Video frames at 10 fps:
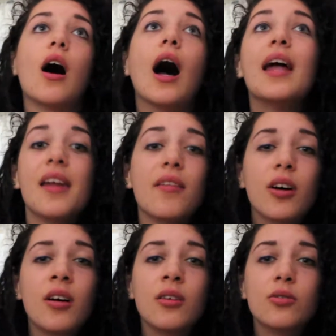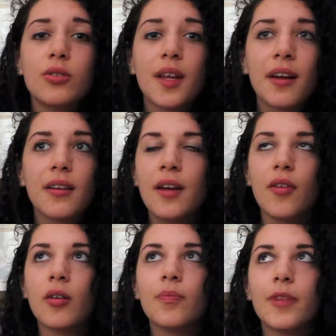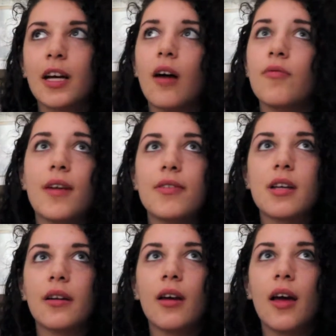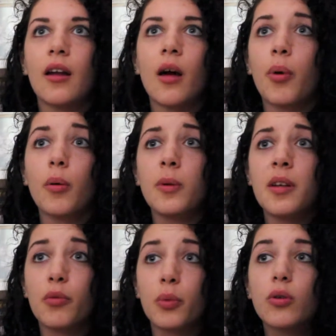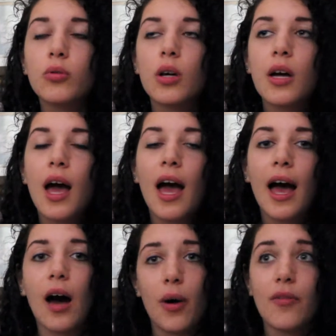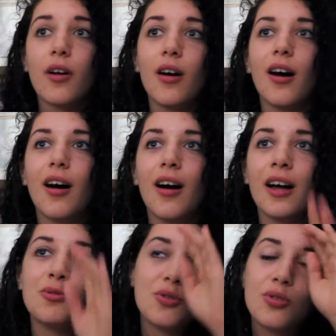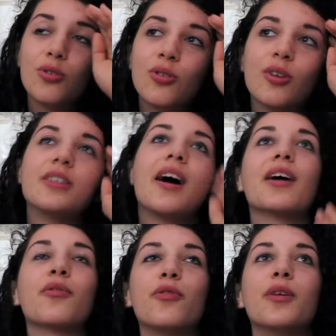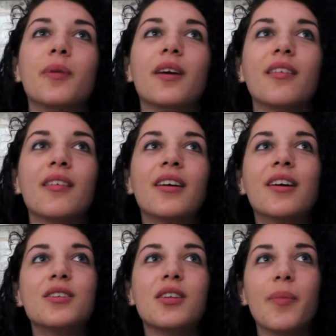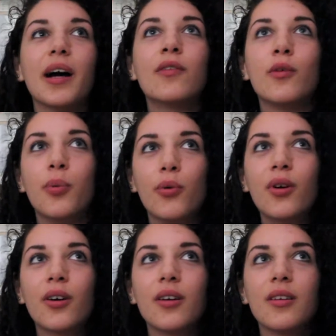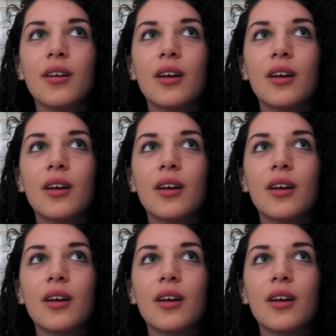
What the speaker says: I never do that, ever. Like, I've never done it and I probably never will. However, I do like flipping to the back of a book,